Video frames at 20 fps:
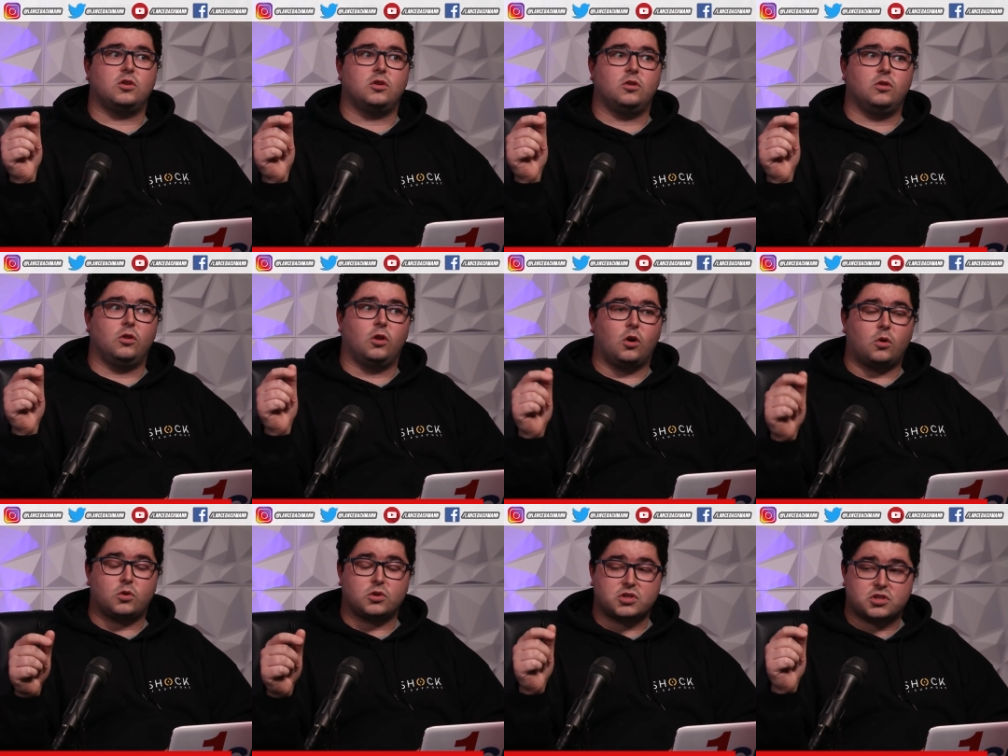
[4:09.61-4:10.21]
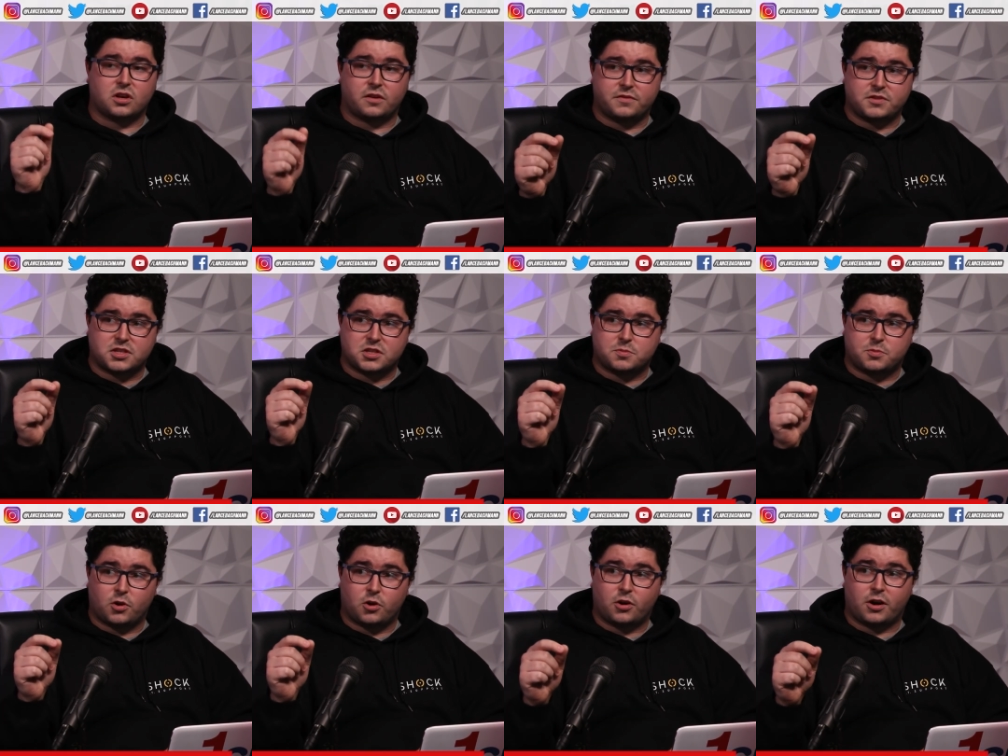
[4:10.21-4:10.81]
local services
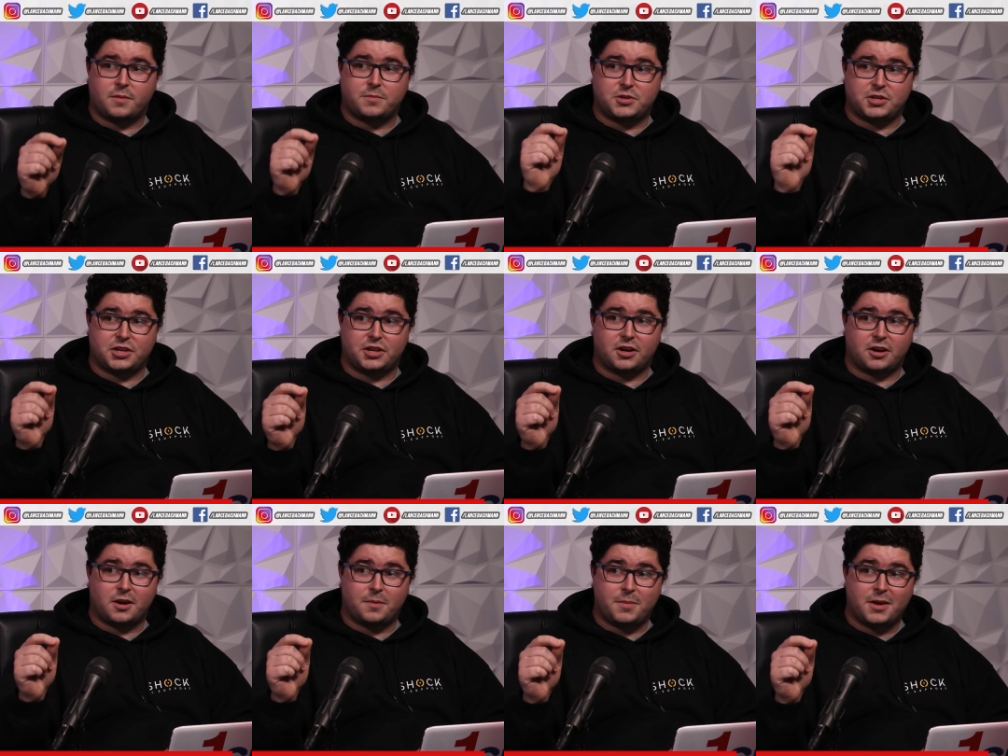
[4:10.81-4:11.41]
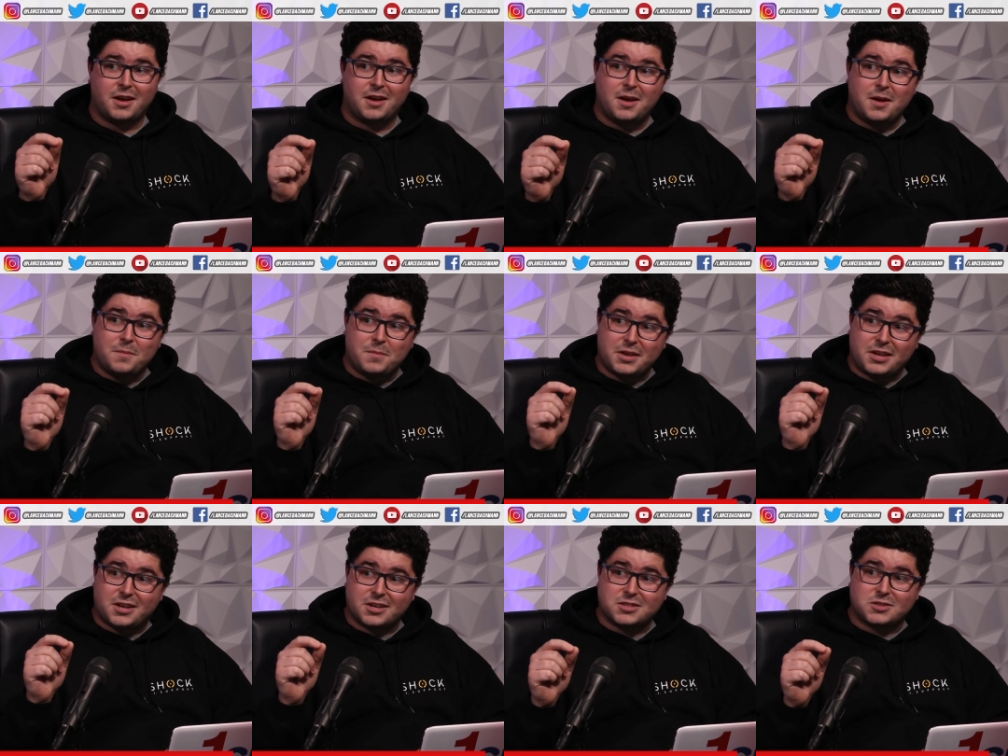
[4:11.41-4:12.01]
program to Europe
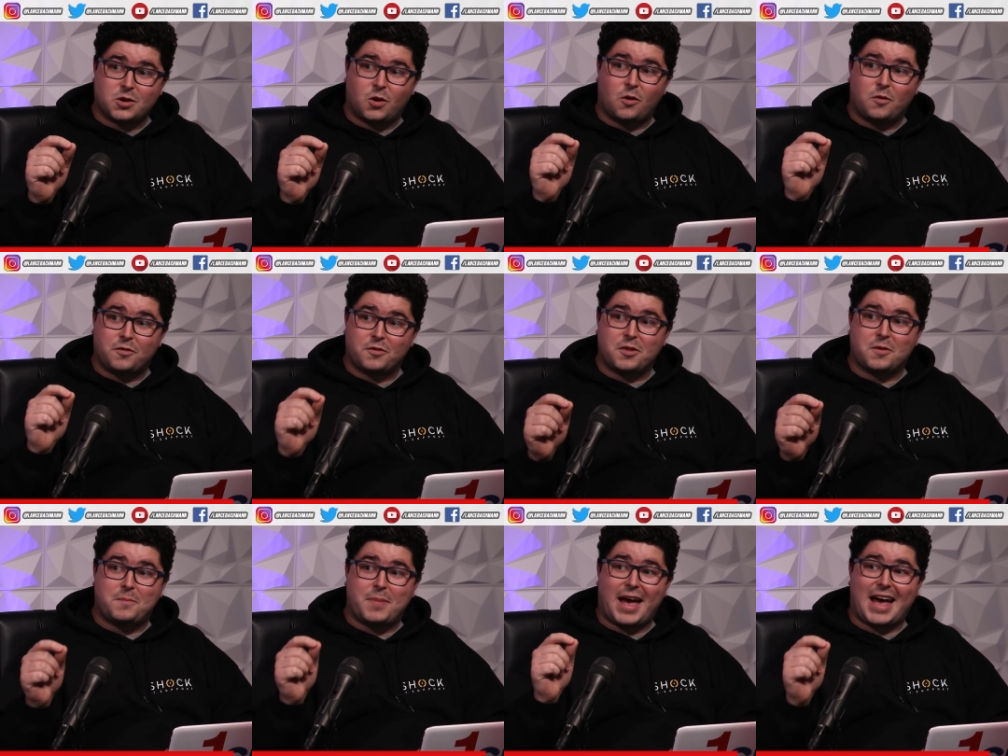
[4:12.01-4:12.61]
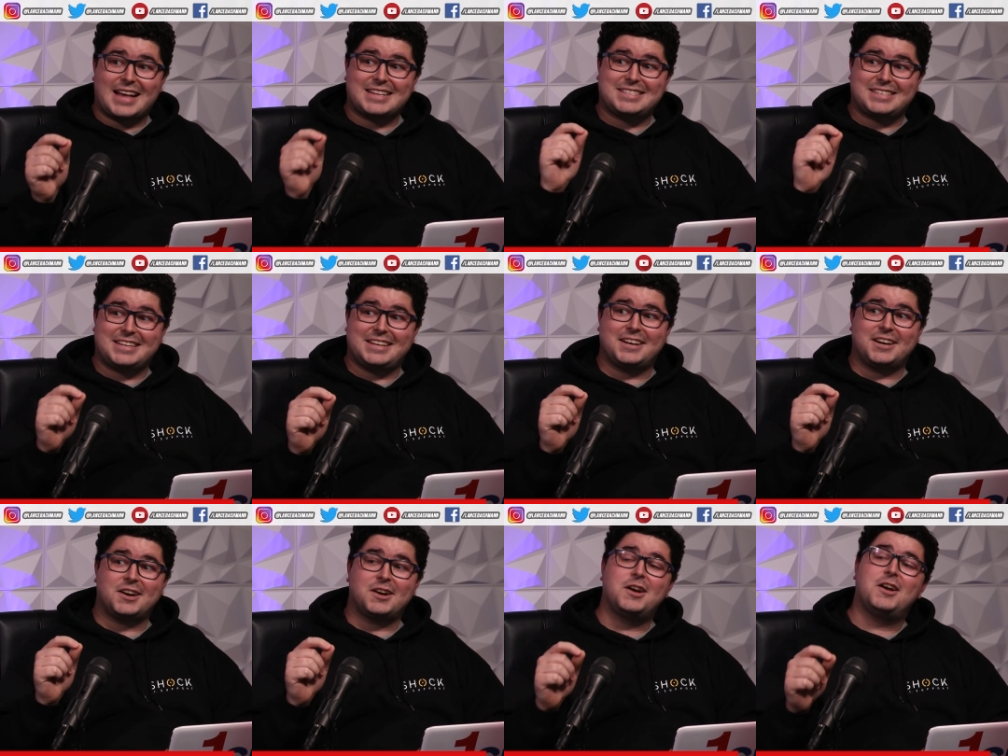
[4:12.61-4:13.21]
because over the past
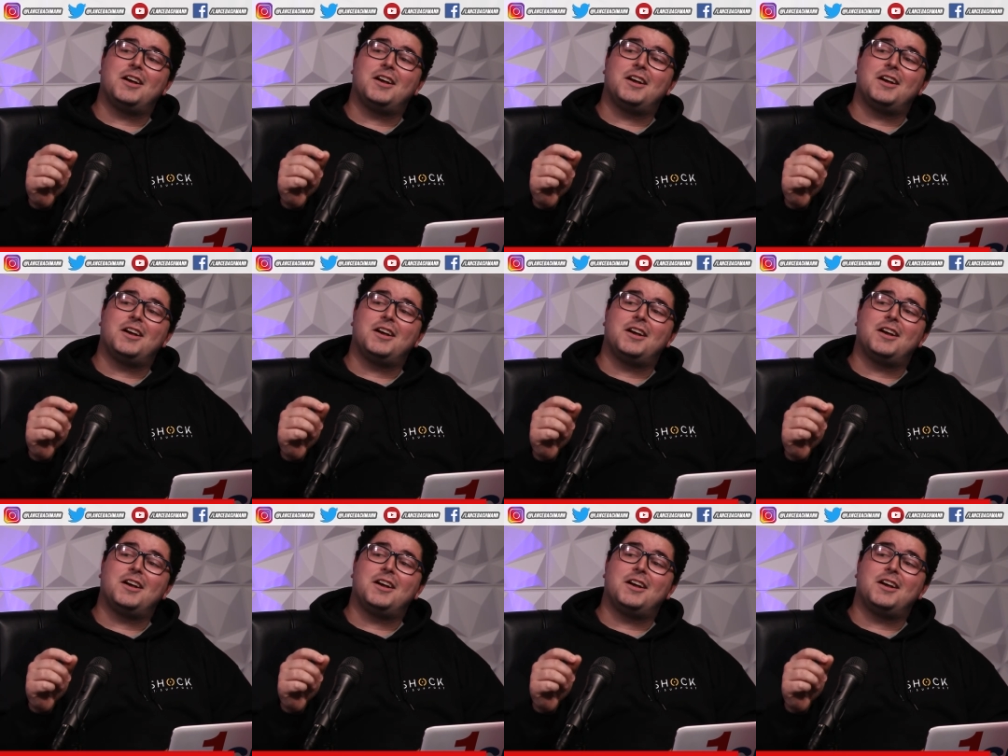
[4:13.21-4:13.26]
year,